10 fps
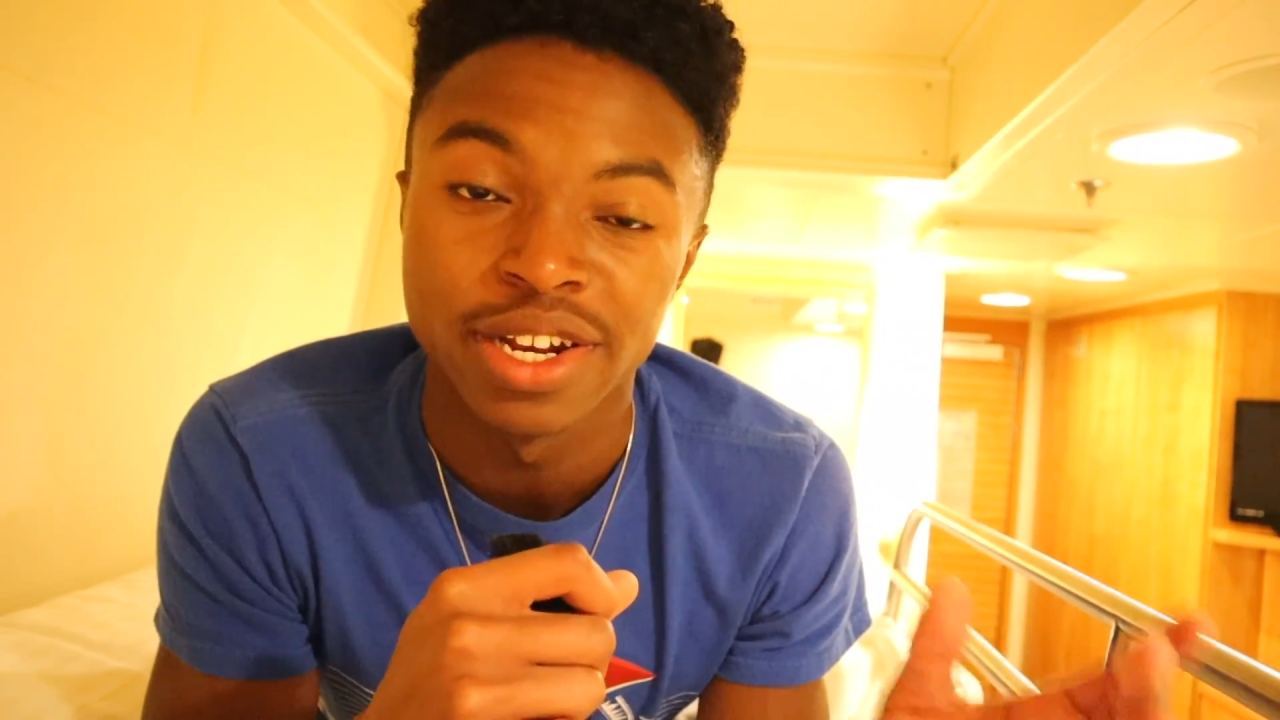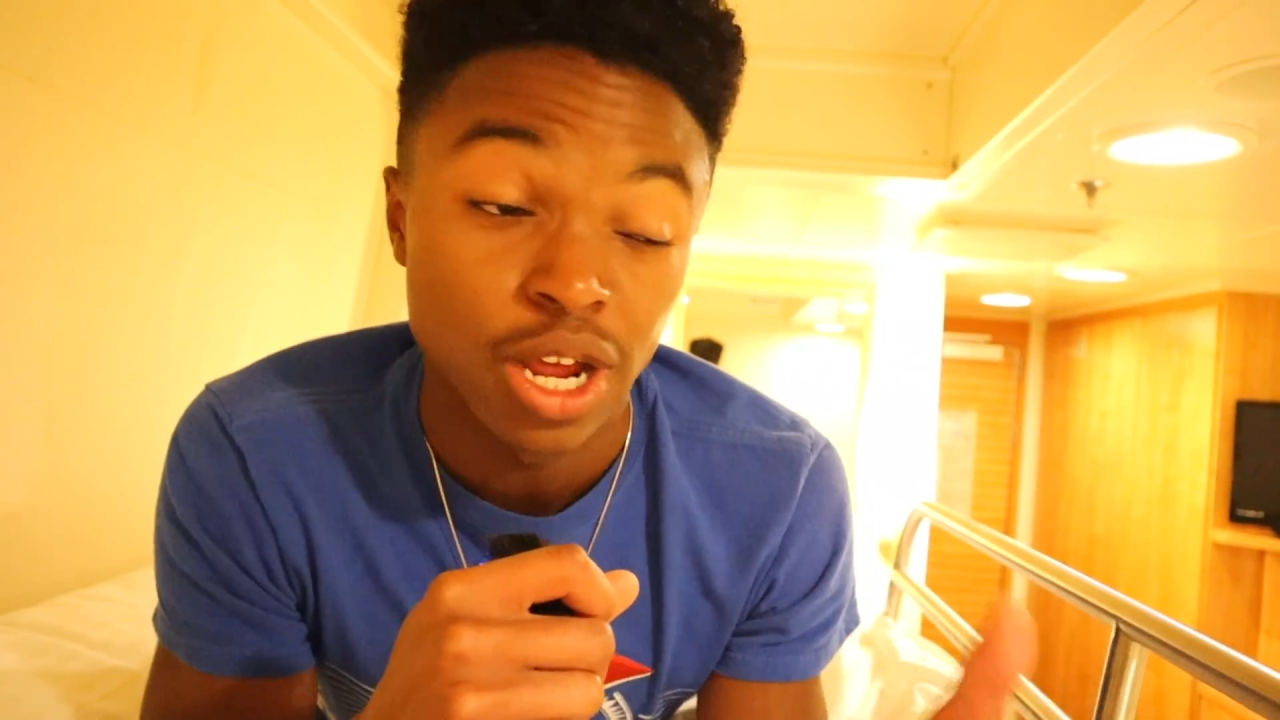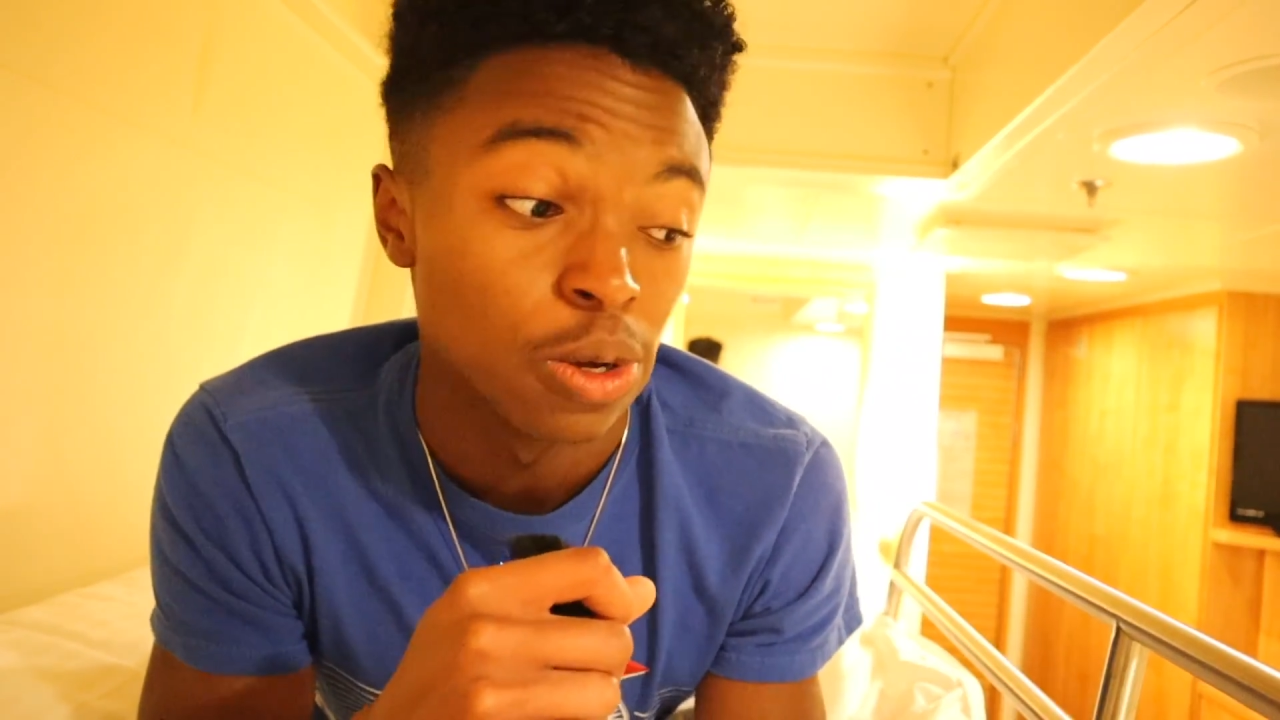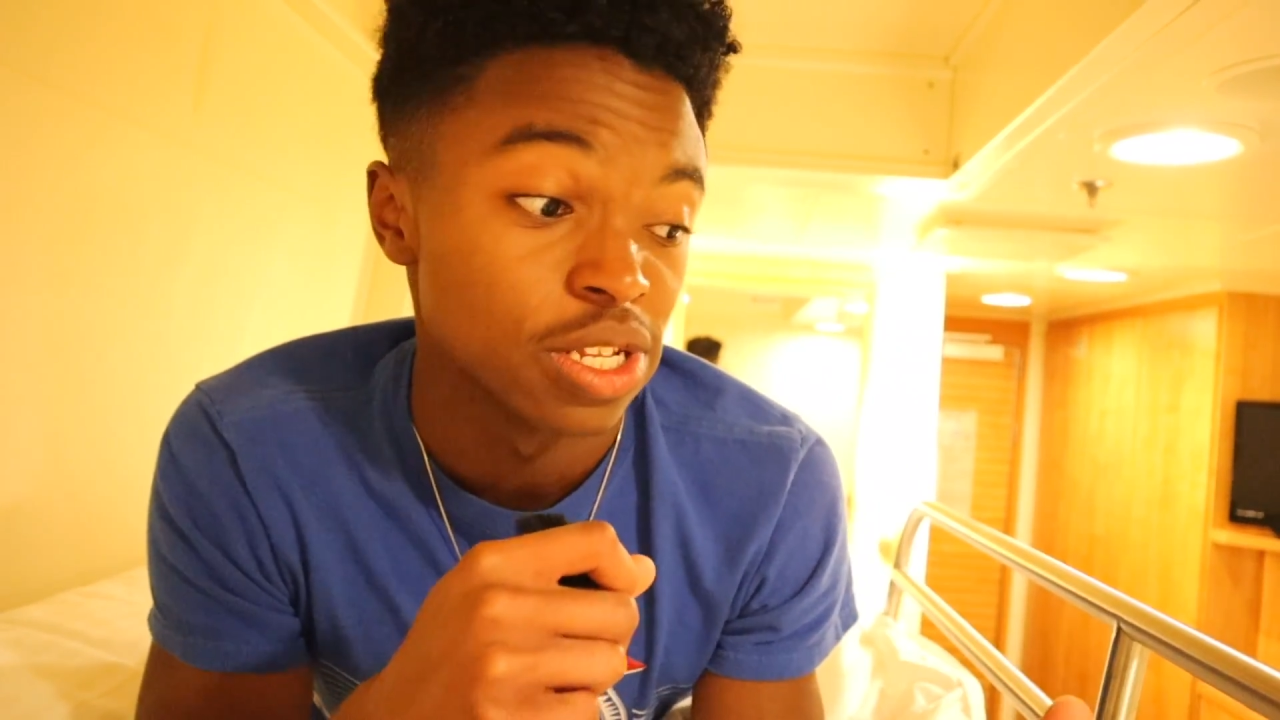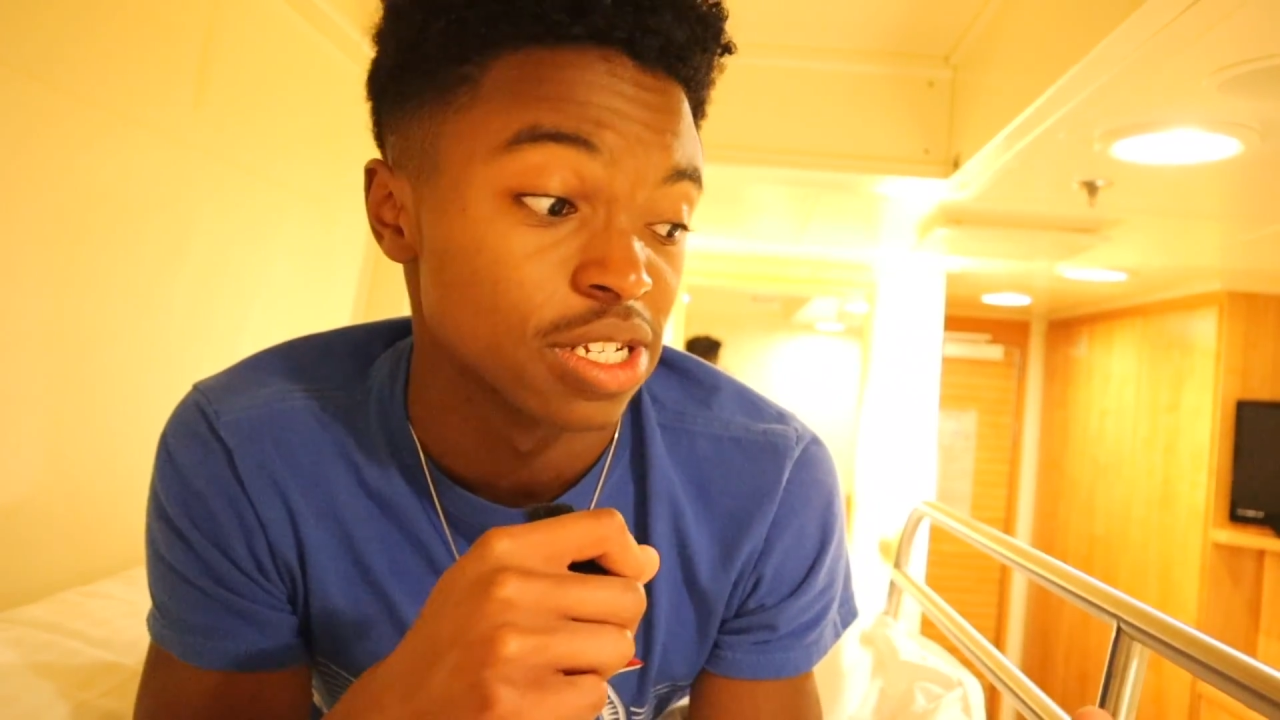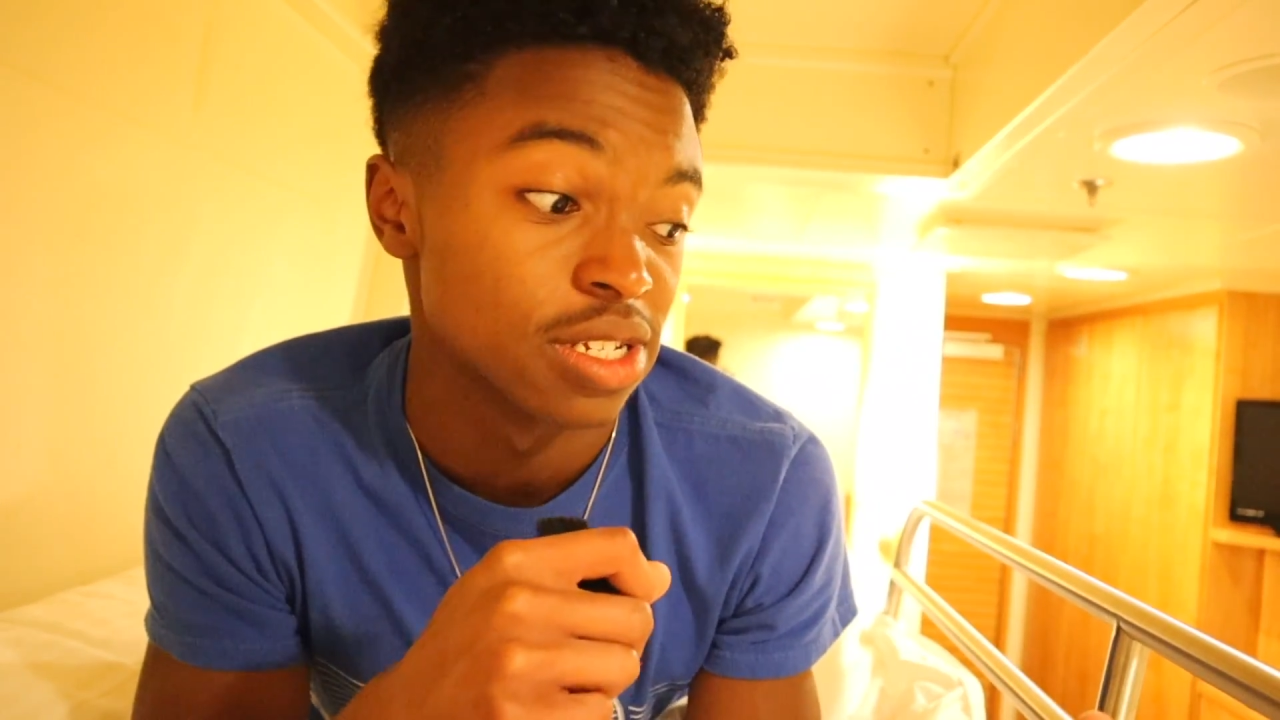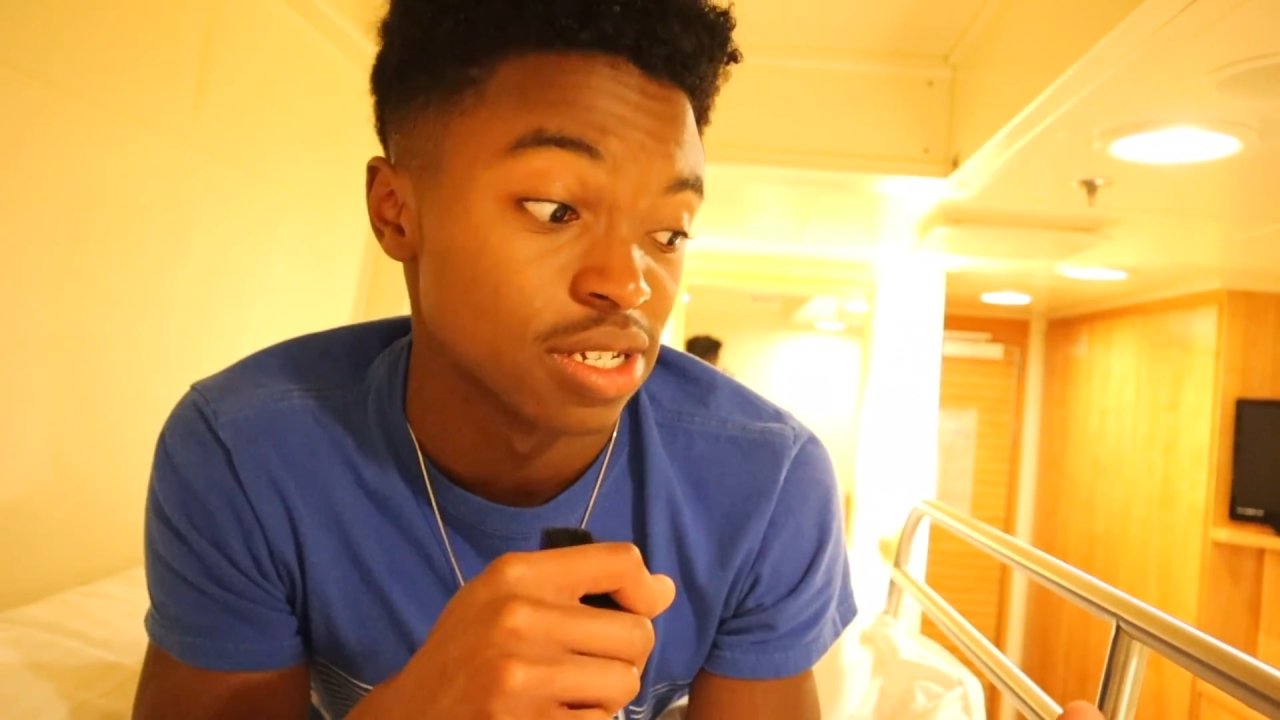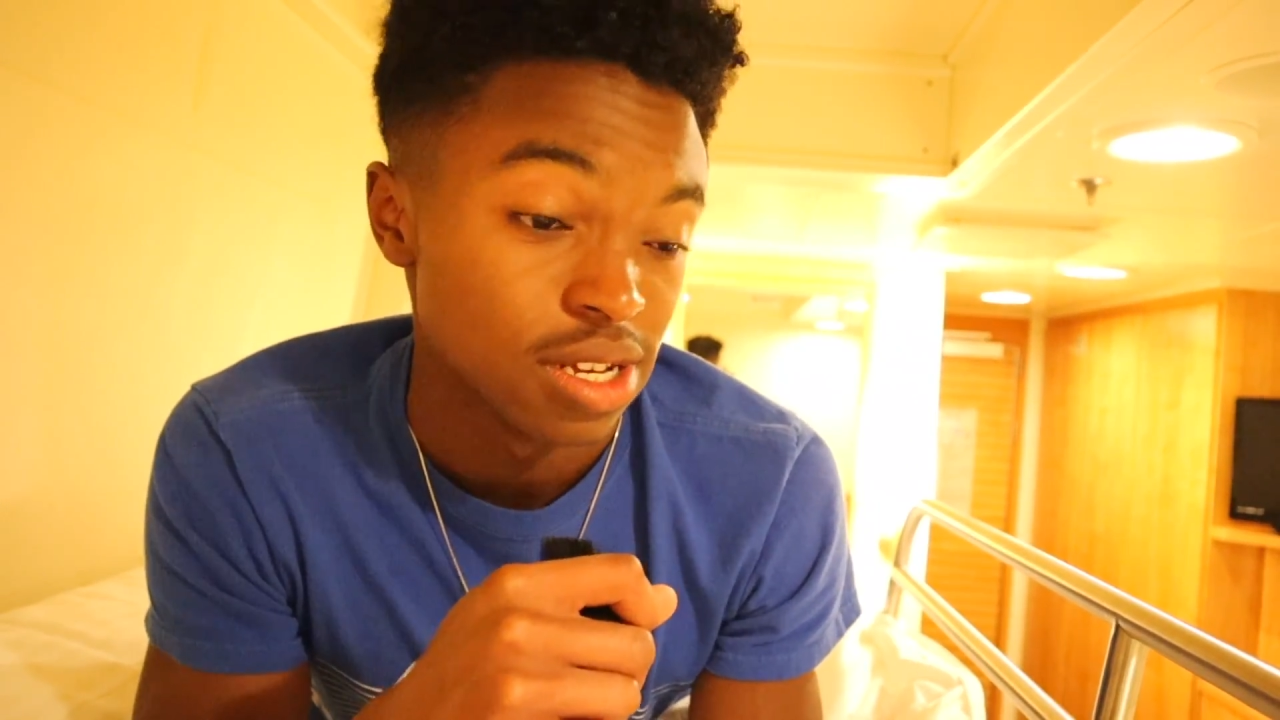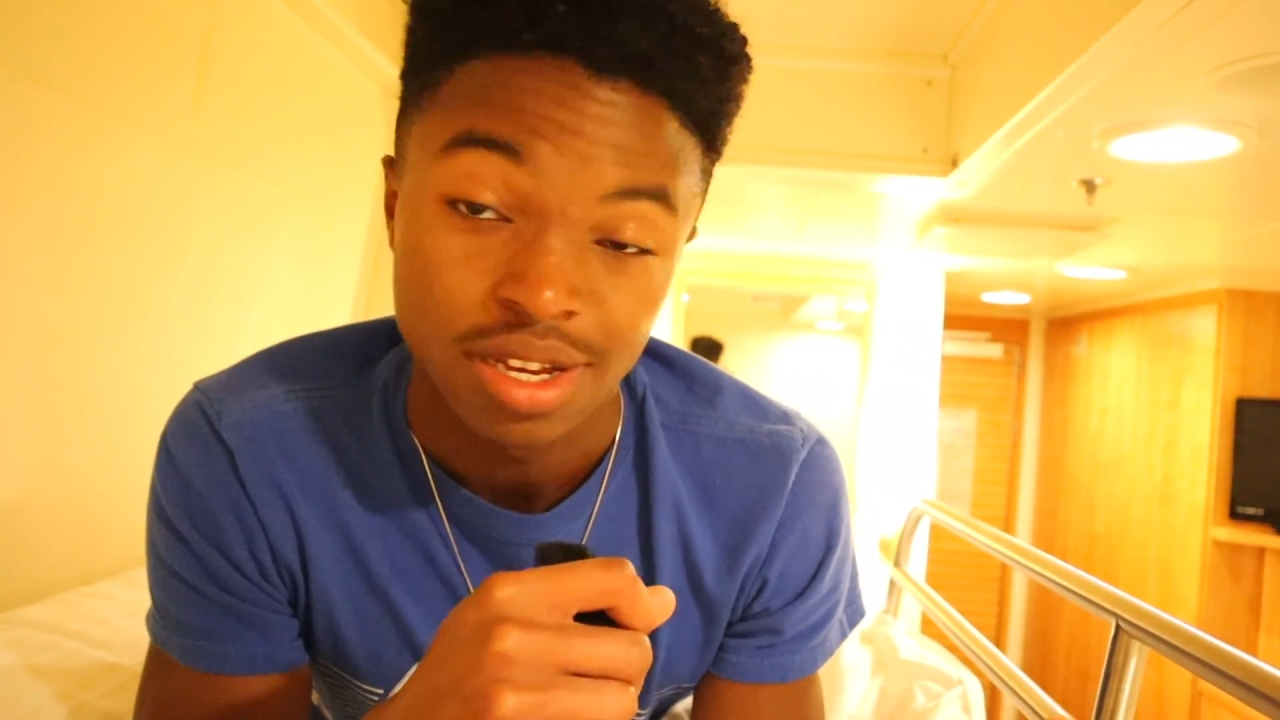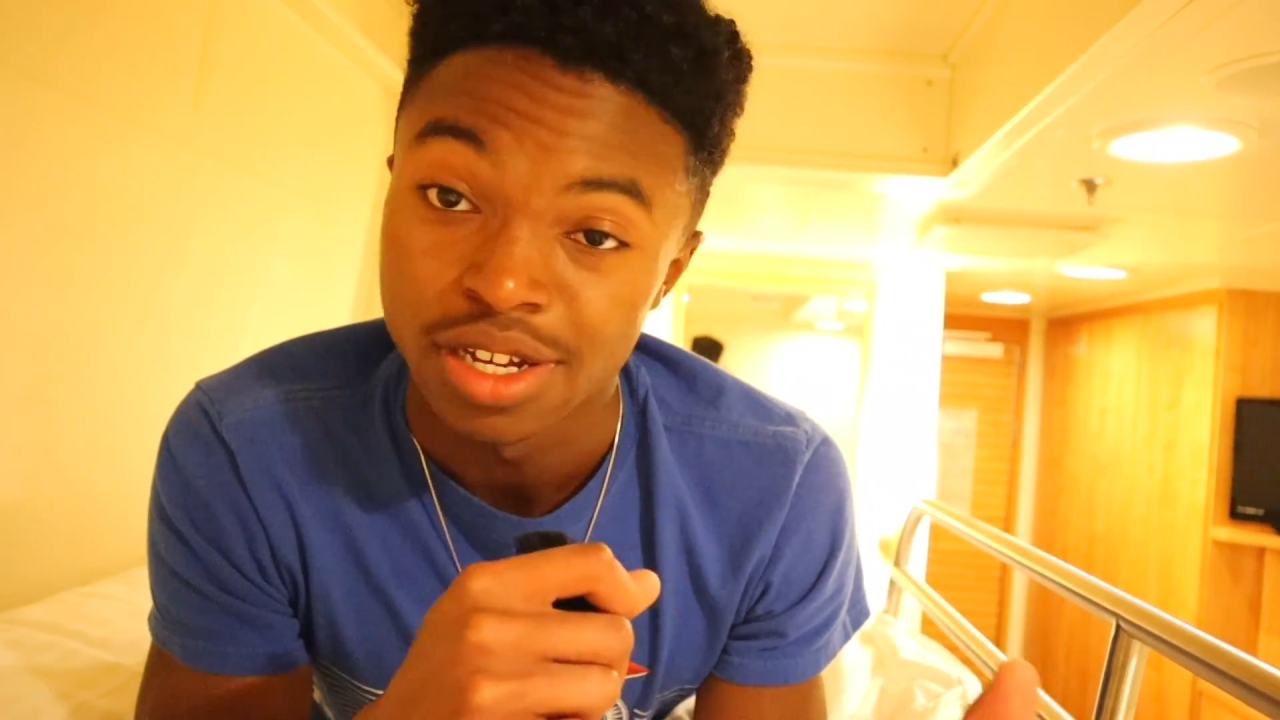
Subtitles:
No, this is